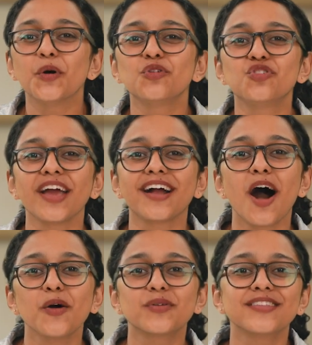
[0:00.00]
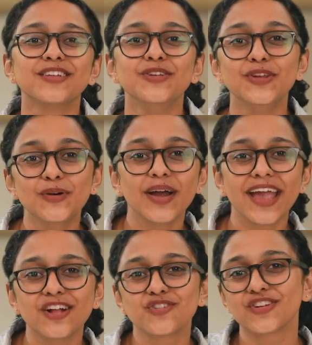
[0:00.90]
Go check out the New
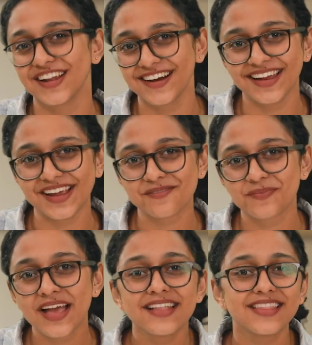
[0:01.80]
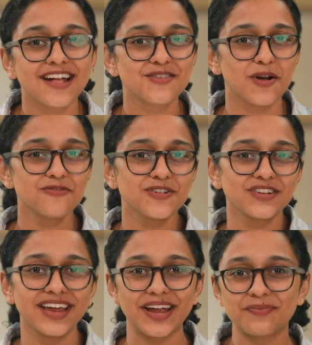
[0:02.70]
Age Learning. That's all for
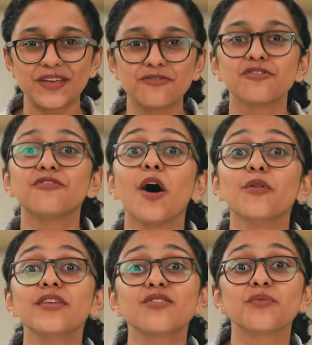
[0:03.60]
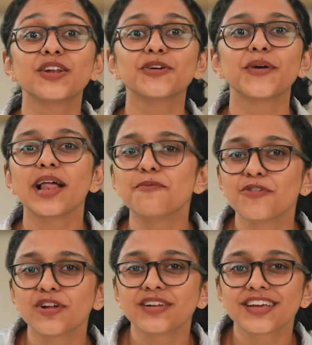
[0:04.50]
today. If you found this video
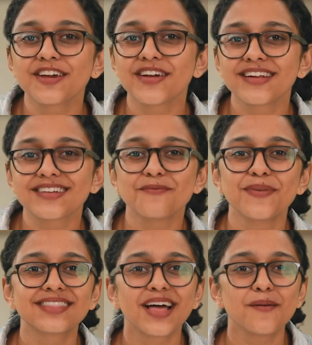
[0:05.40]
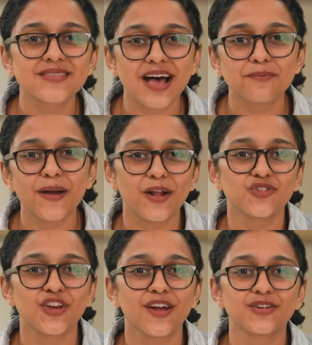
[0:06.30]
helpful, give it a big thumbs up and
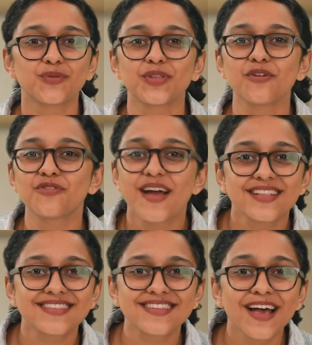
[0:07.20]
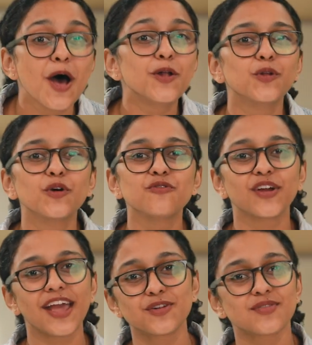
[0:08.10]
share it with your friends. Don't
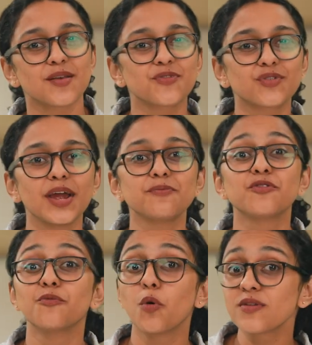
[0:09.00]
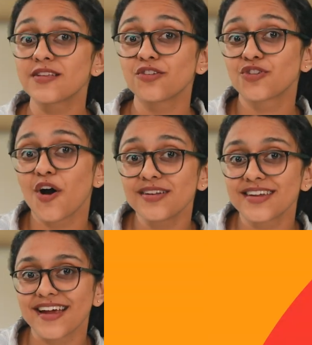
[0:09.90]
forget to subscribe for more such
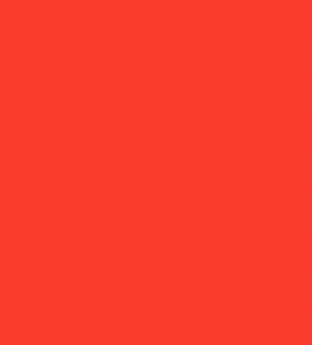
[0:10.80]
content.